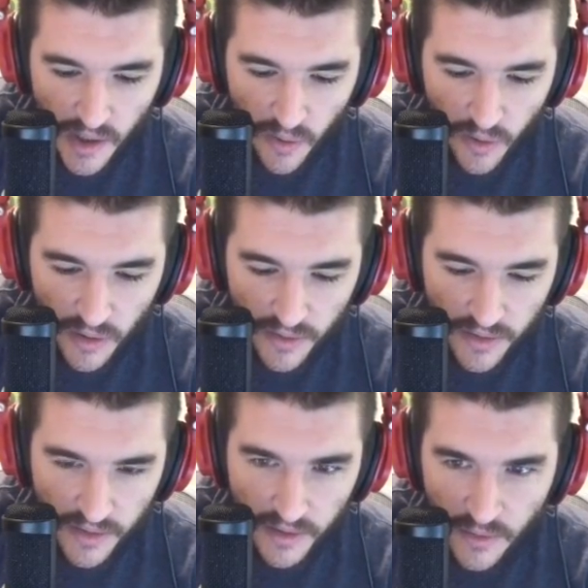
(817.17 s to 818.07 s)
Or
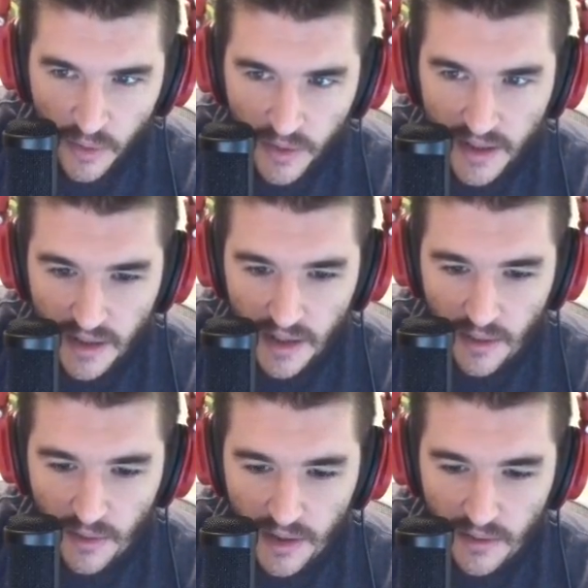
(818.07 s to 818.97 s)
do I want the Death
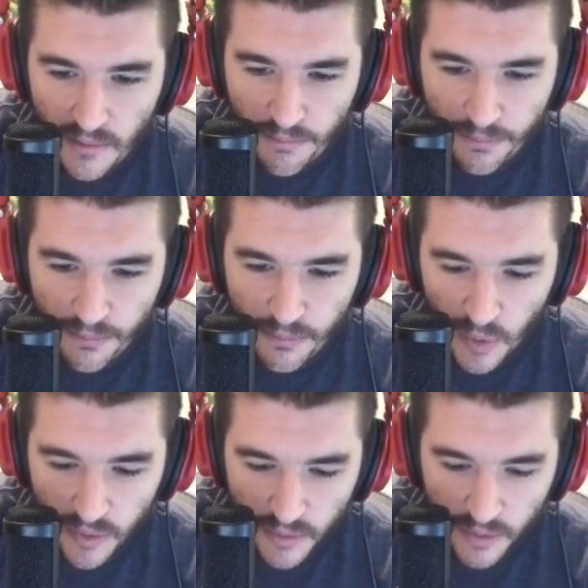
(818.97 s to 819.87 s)
Rattle?
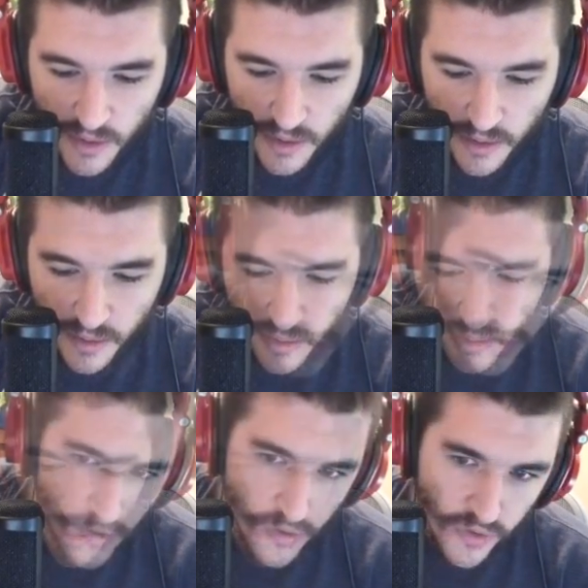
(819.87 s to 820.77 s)
Both are really good.
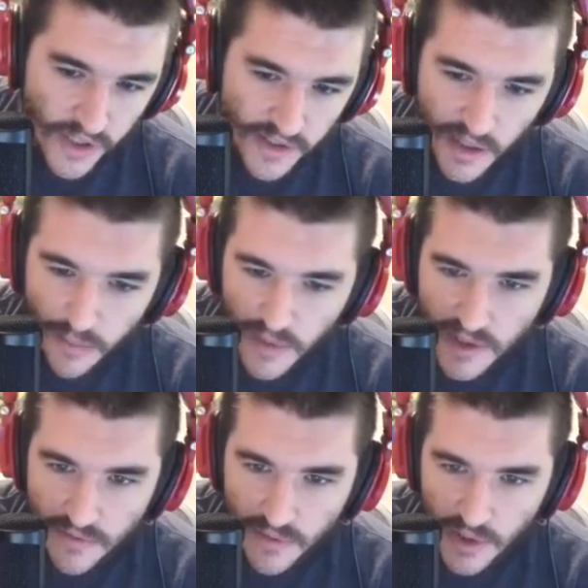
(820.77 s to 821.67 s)
This happens
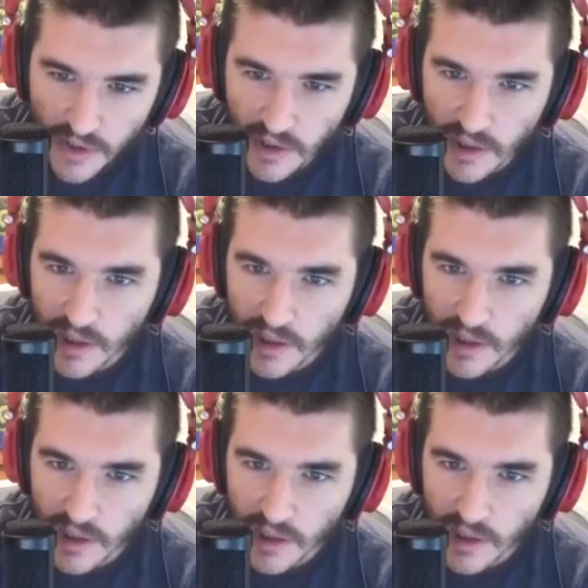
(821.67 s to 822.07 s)
for sure.